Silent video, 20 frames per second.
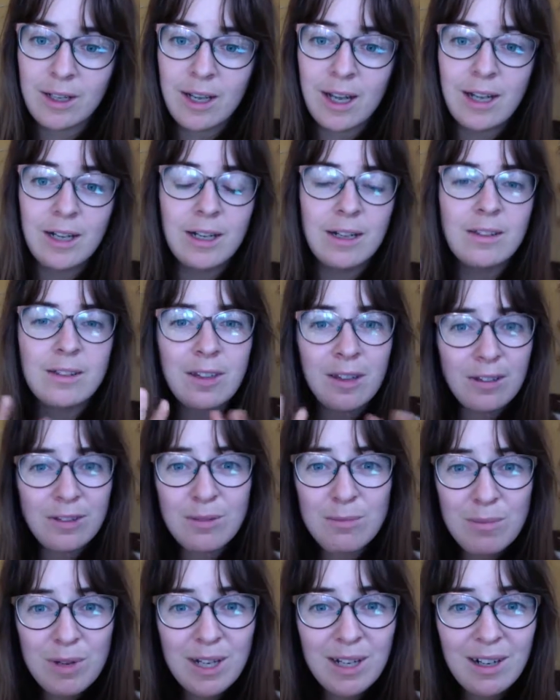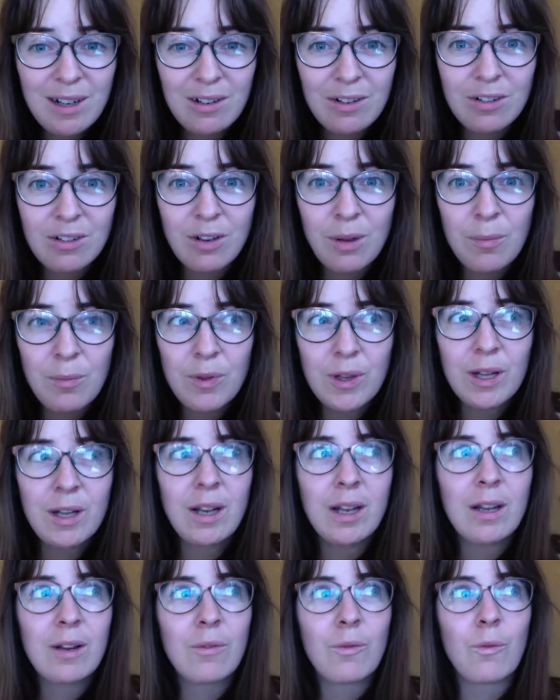and that doesn't mean there's something
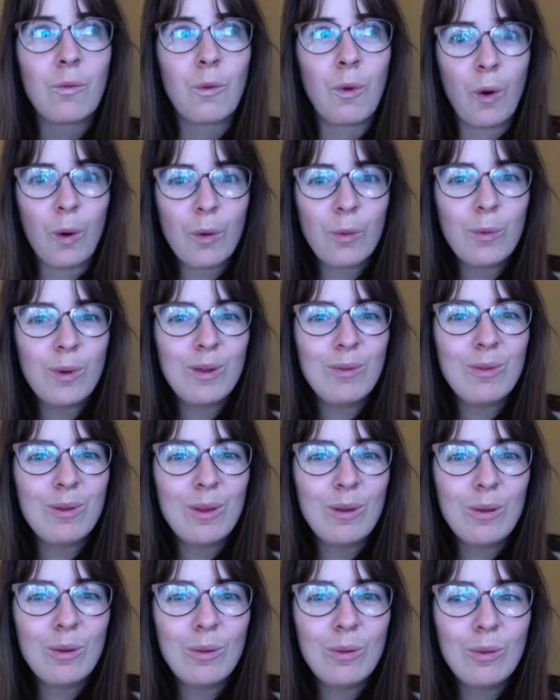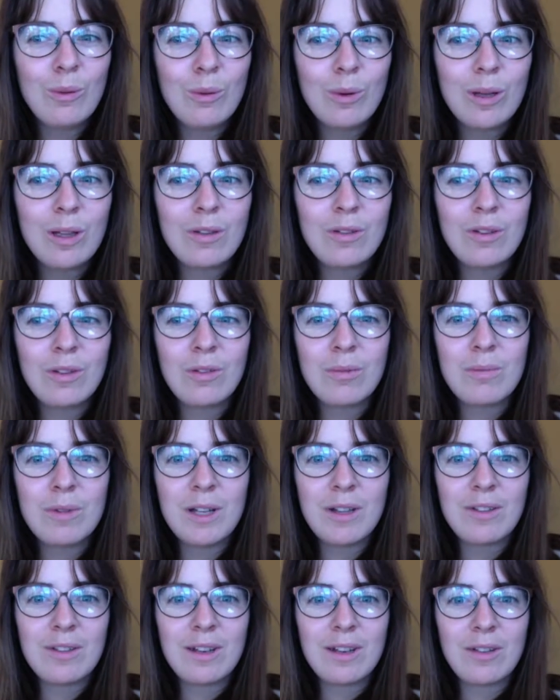like wrong with you, it just
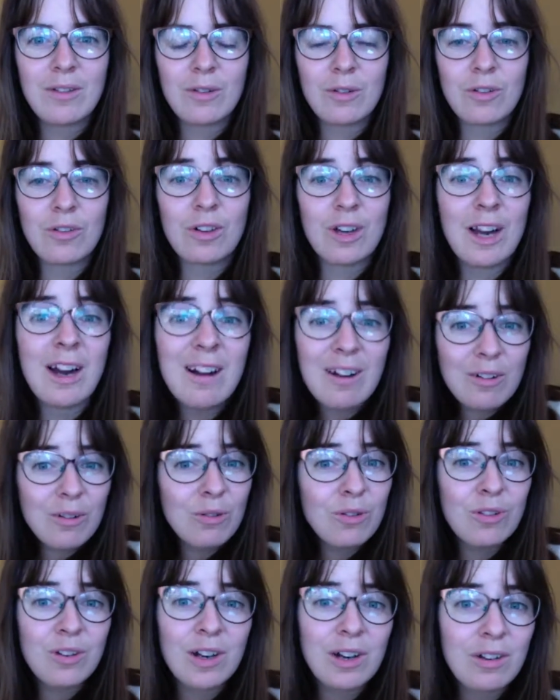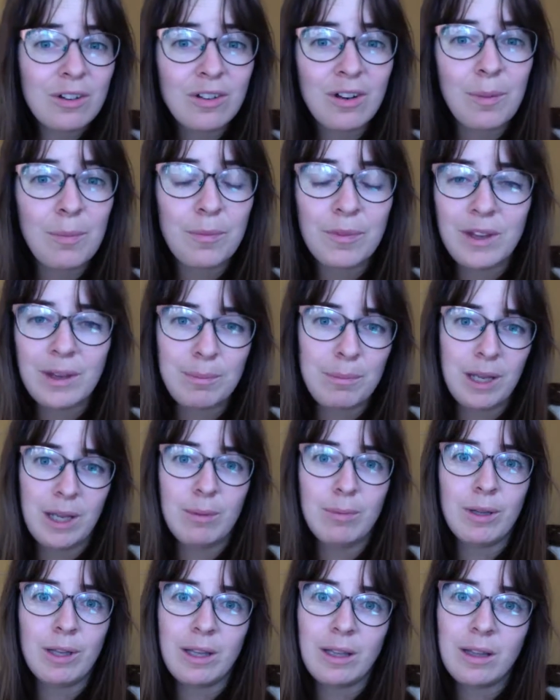means that you're scared to share something,
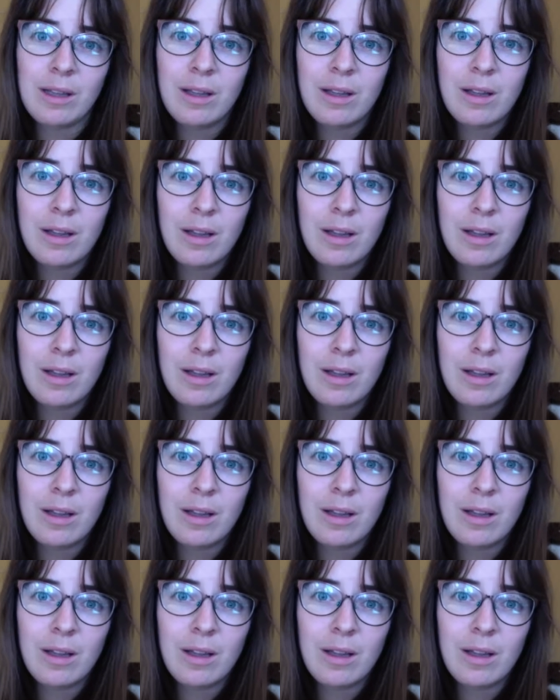maybe.